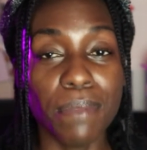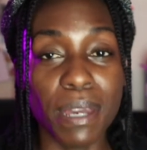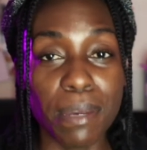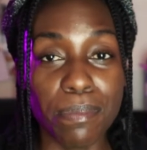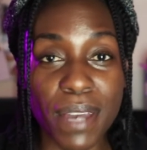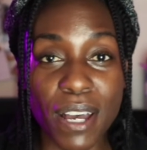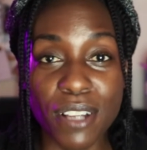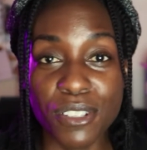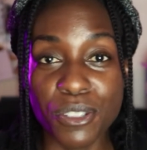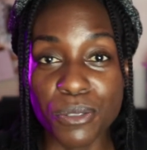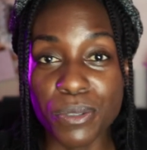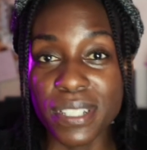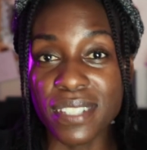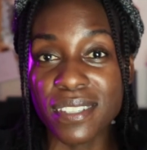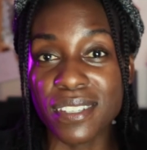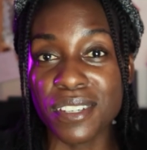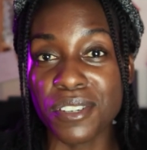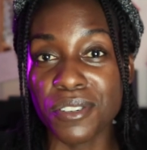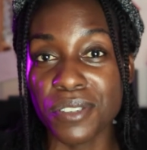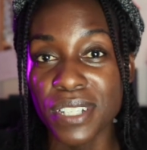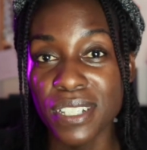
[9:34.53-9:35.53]
maybe I'll do a
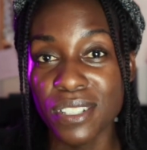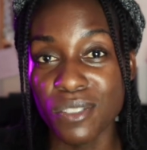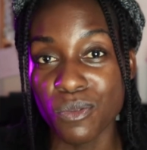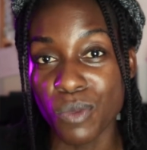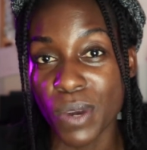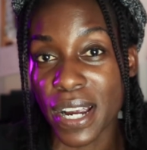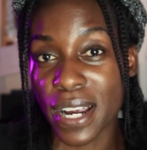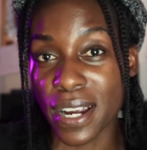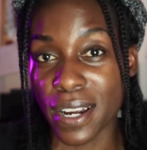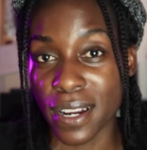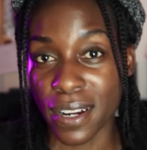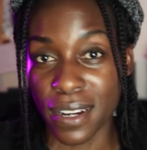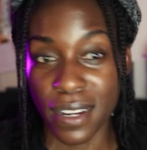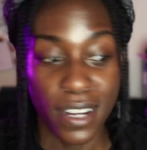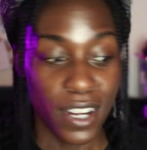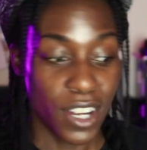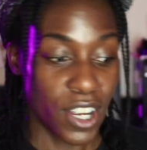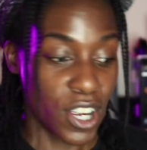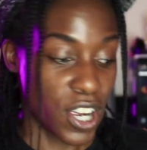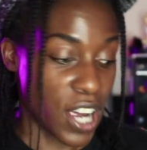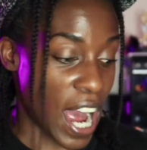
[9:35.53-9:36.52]
series where
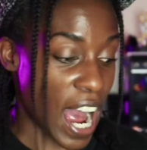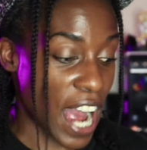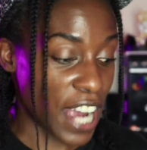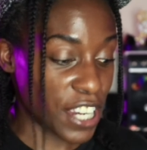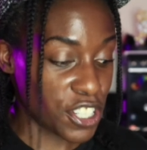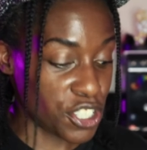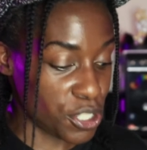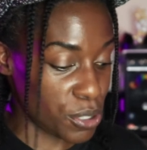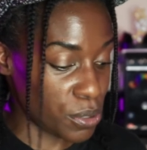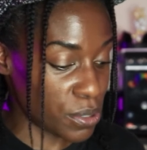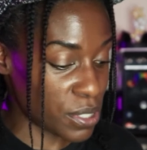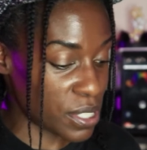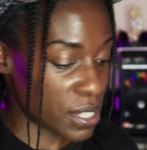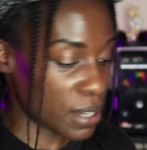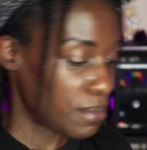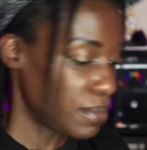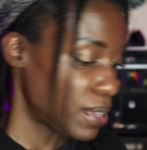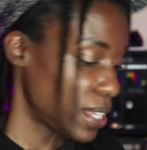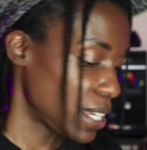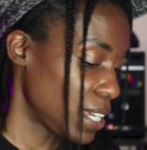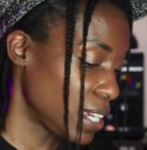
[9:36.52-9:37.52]
I shoot
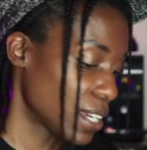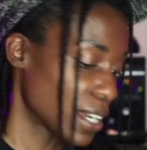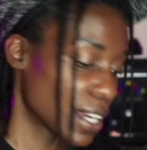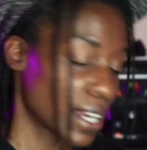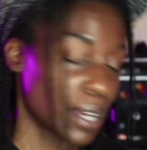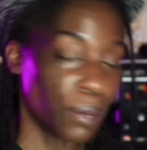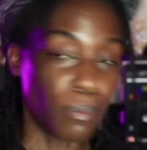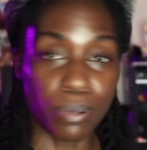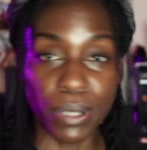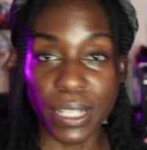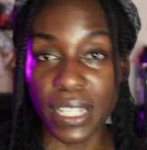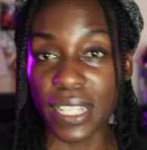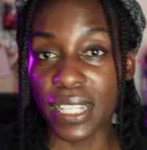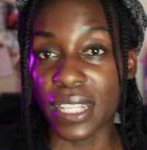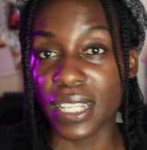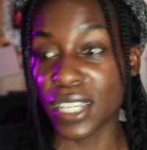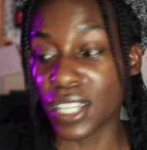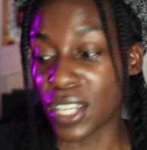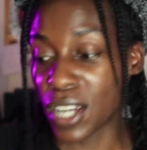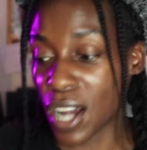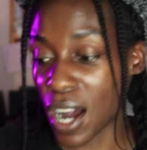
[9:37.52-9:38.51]
something
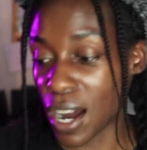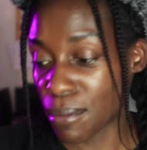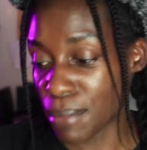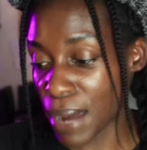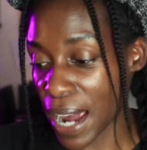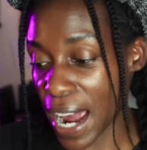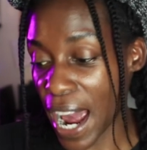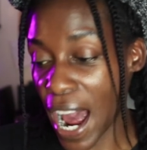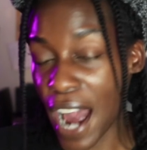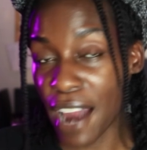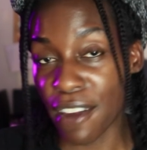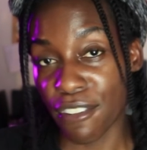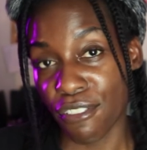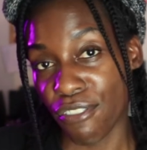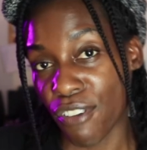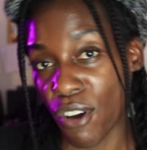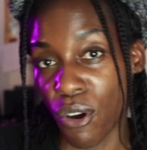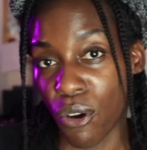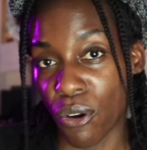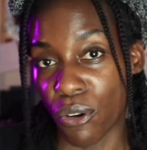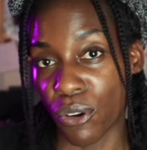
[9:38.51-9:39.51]
completely on my
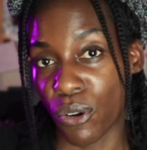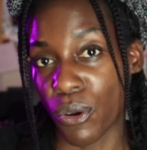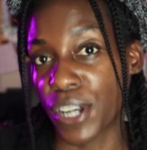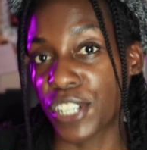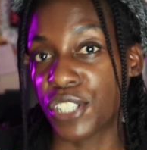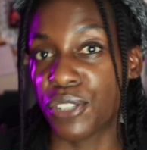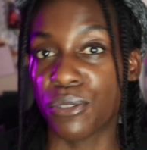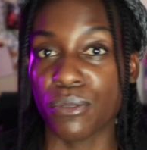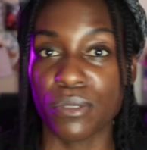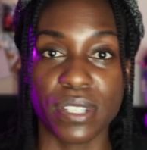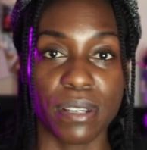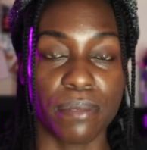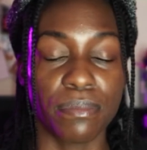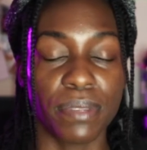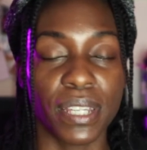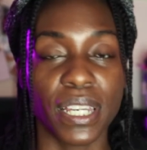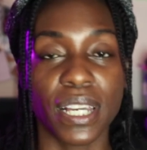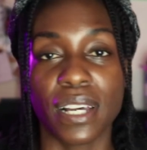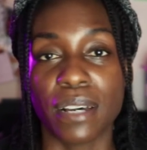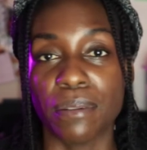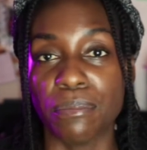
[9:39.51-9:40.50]
iPhone, or I shoot
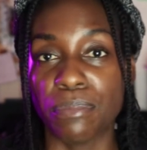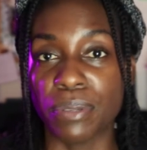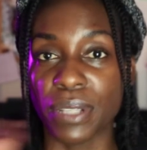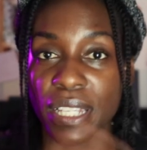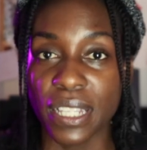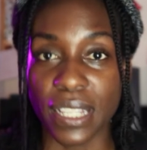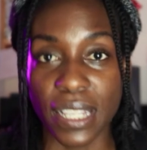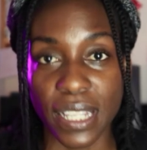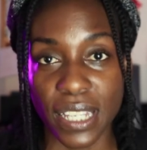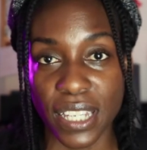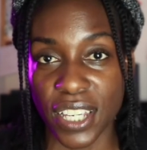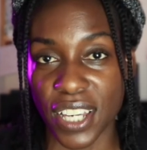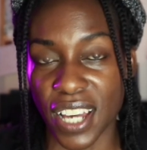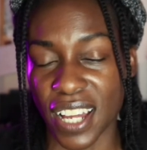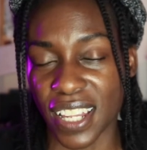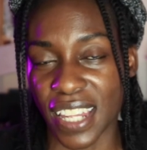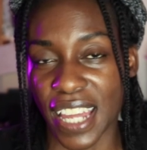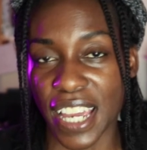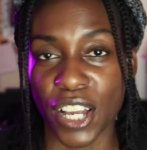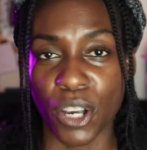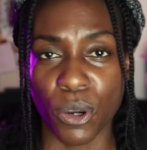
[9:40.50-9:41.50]
something completely
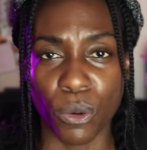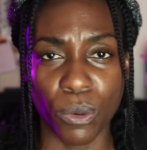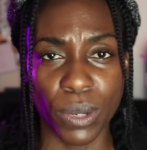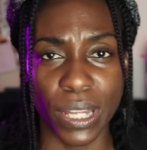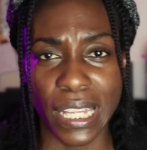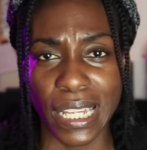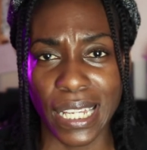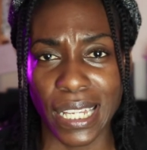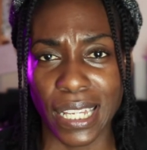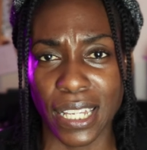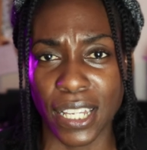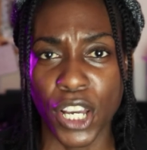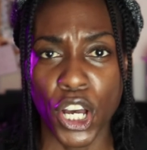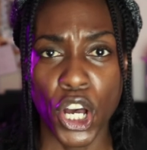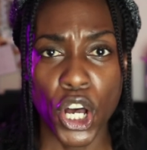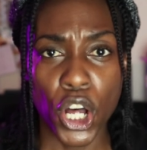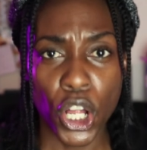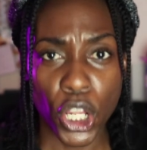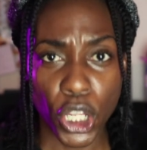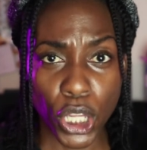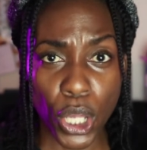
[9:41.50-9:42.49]
on like a really
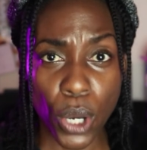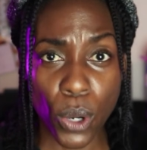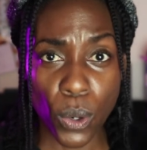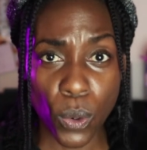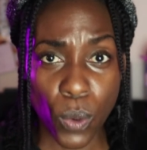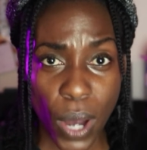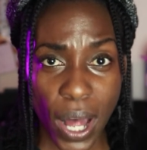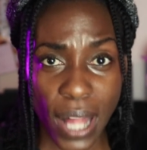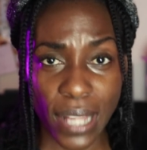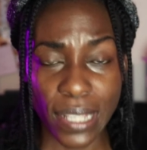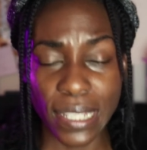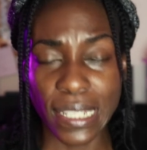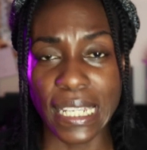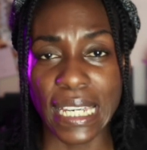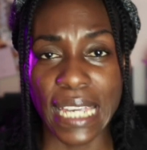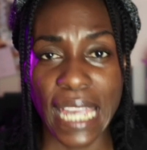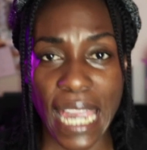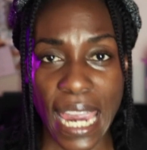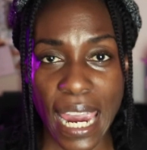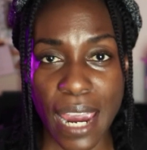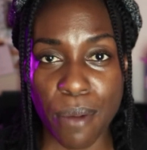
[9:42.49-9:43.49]
low
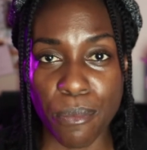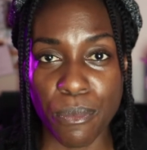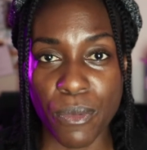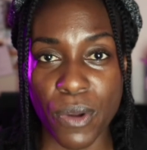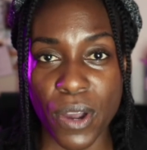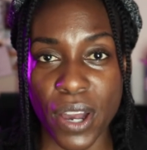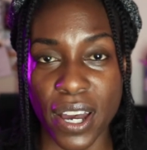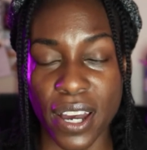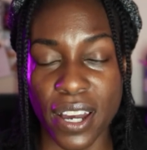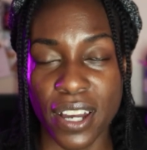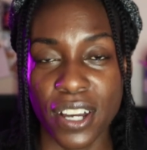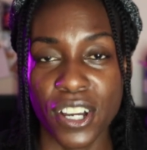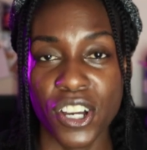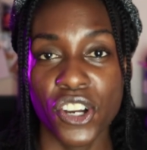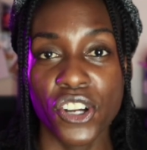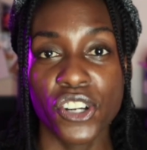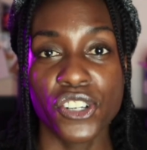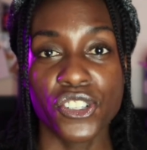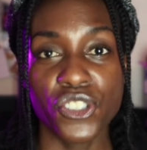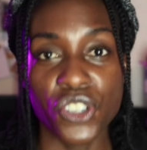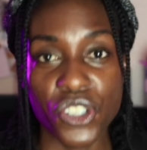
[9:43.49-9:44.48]
quality camera,
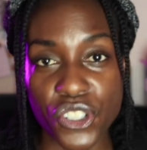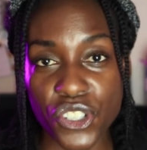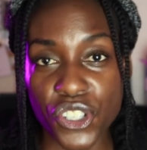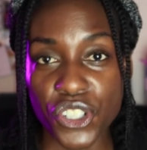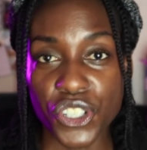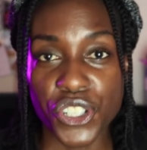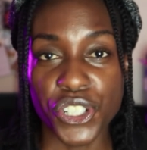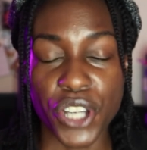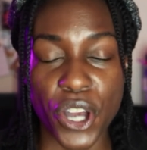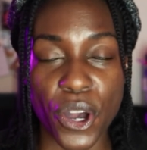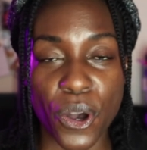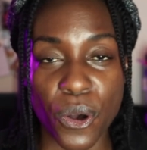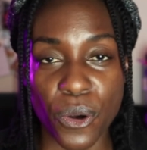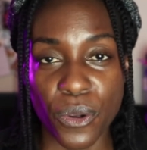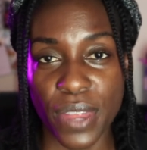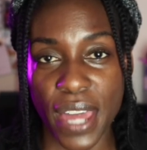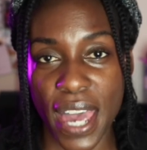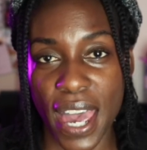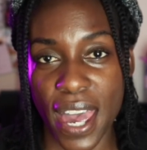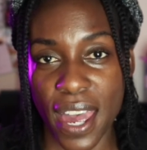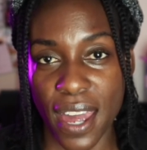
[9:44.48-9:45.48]
just to
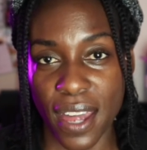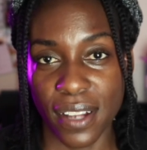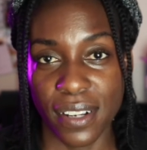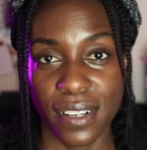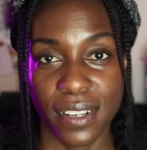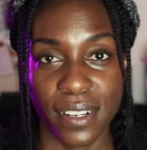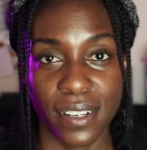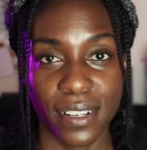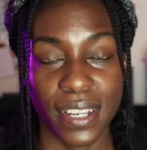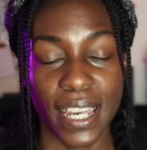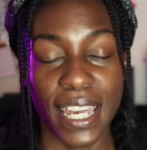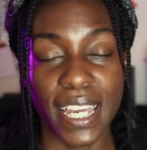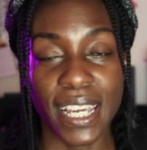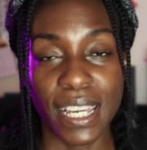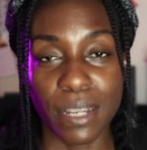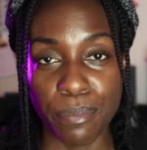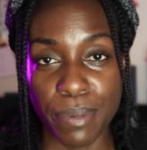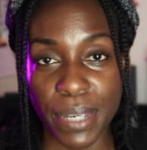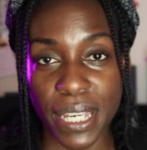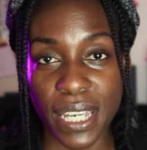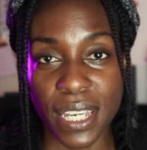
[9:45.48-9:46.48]
show that
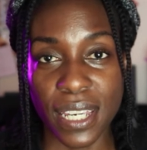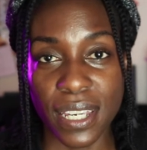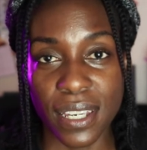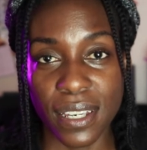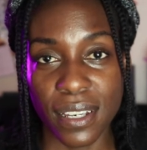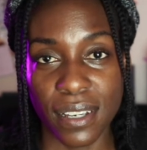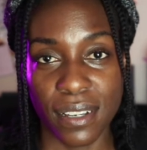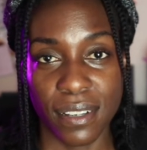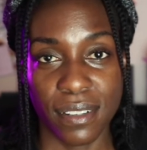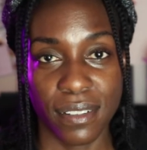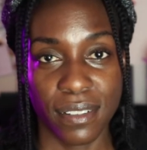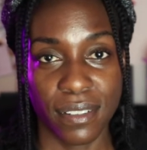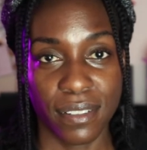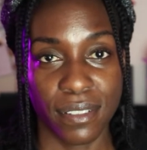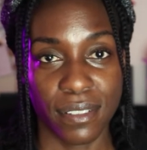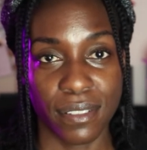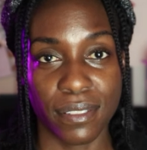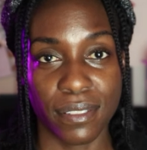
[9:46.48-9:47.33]
it could be